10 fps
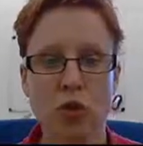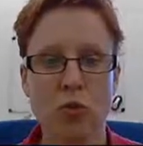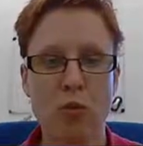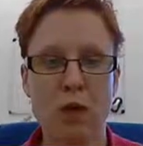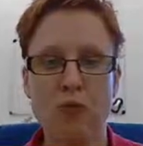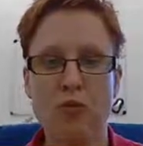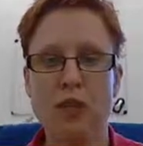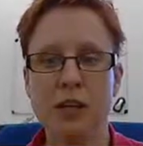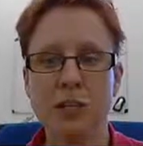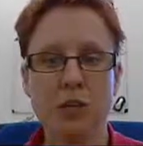So it's
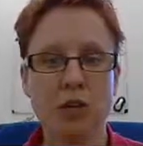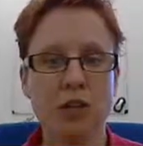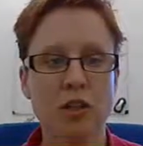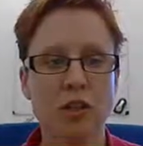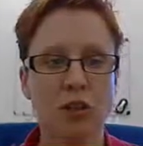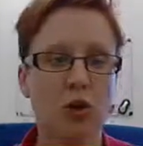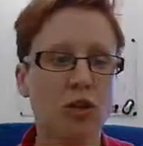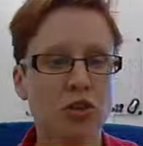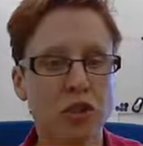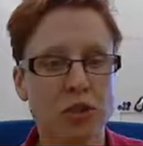really important that you
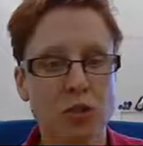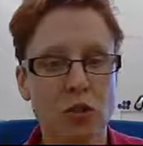understand